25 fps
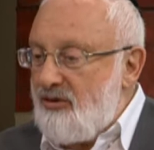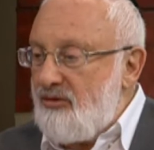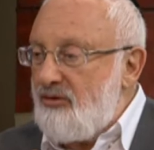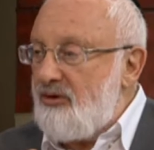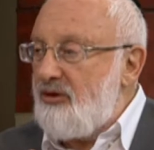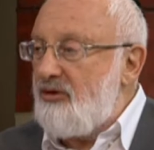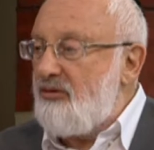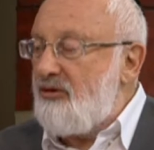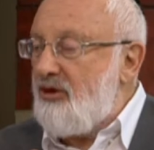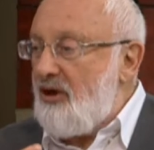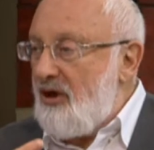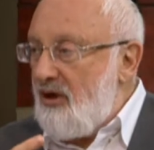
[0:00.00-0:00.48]
And
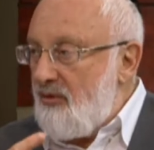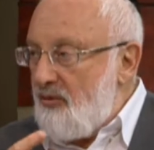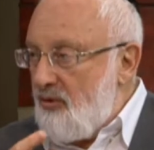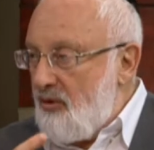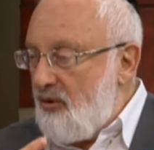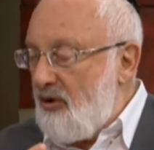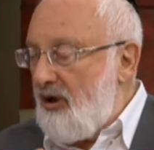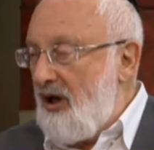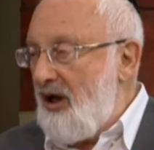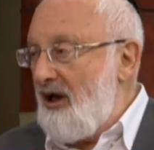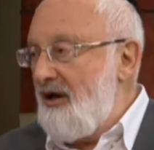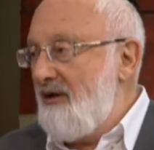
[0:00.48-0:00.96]
in this,
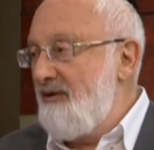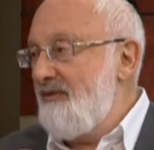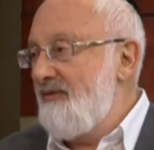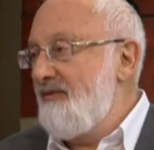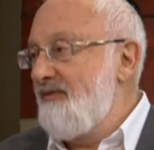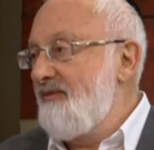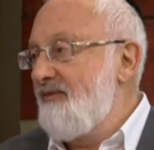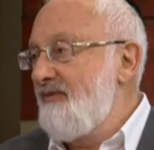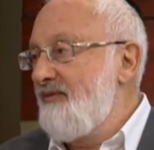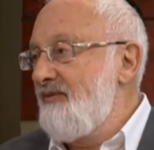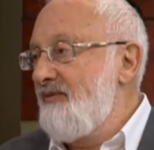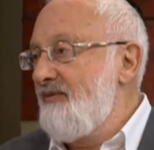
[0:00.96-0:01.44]
I'm
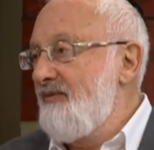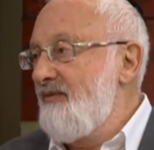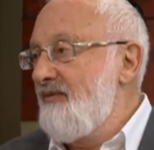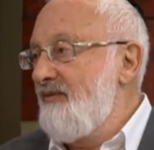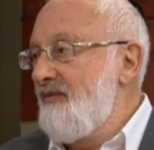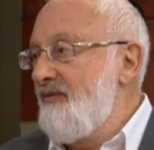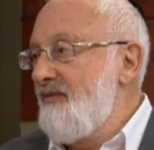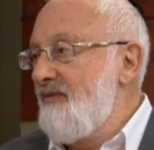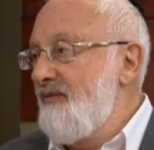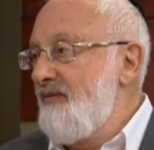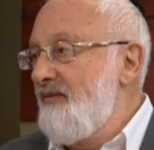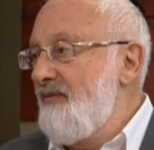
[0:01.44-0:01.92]

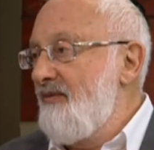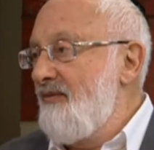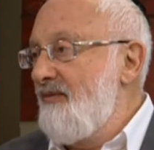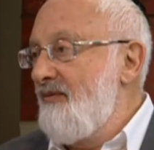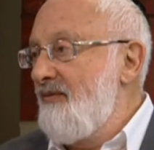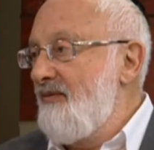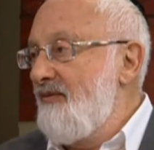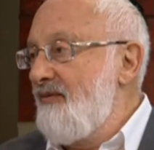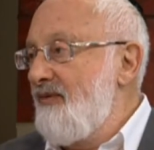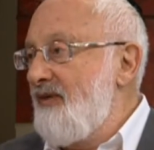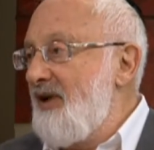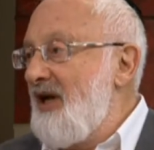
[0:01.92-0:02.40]
freeing
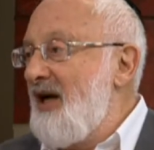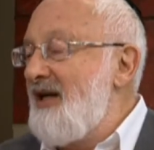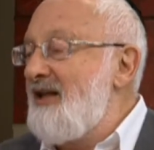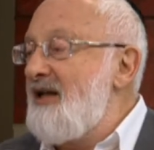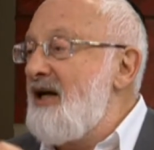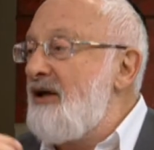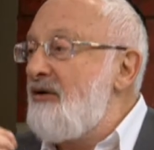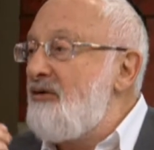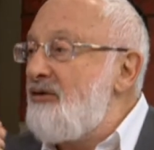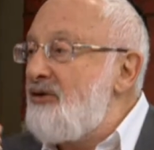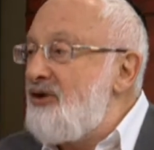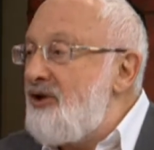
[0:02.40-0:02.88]
up an
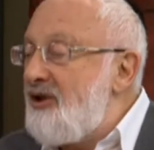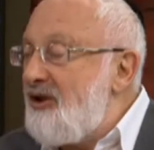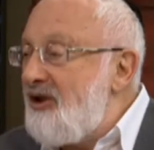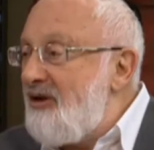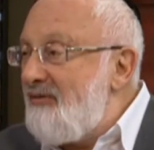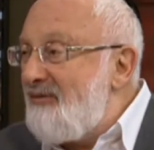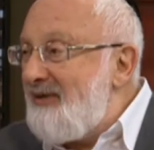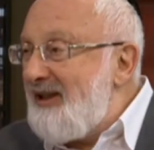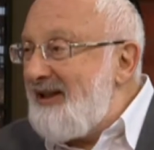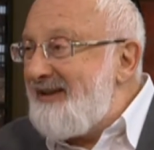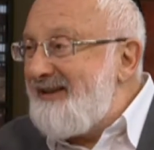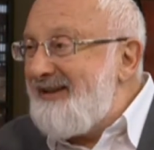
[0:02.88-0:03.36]
area in
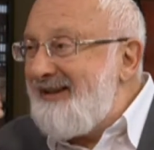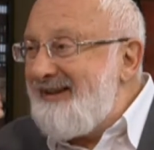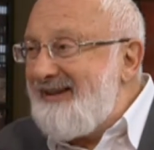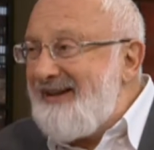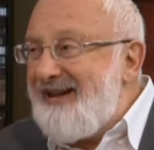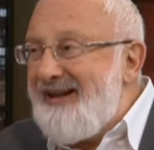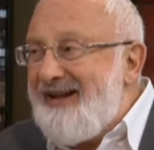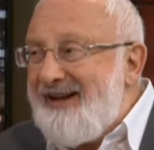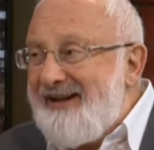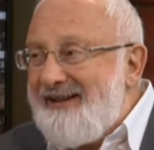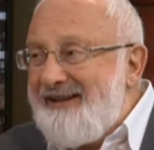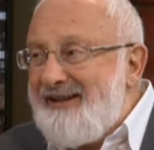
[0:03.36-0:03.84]
me
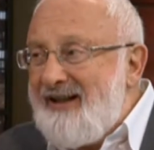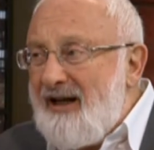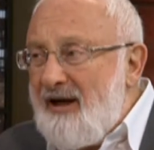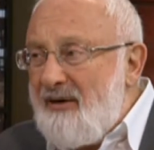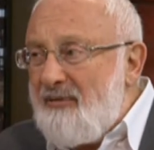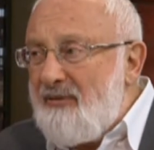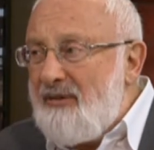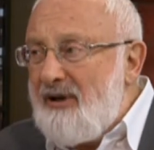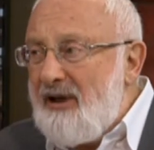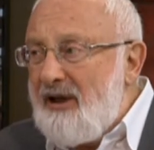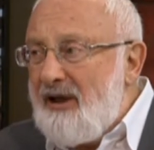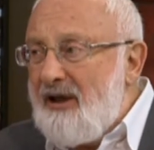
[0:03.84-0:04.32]
for a
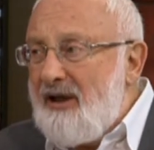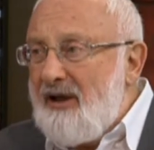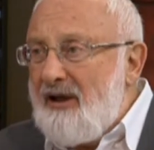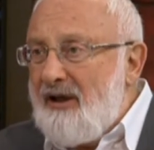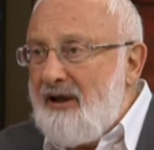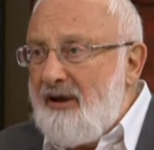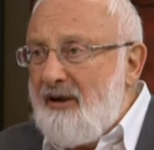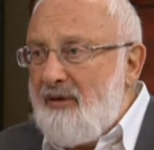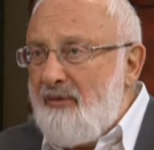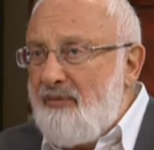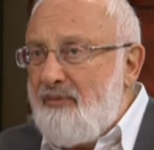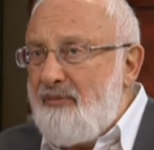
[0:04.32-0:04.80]
deeper
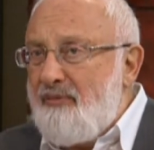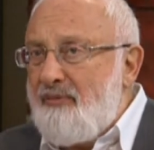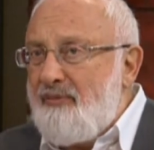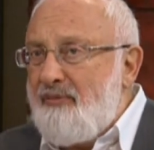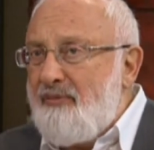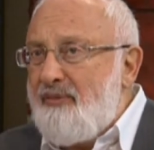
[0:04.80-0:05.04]
connection.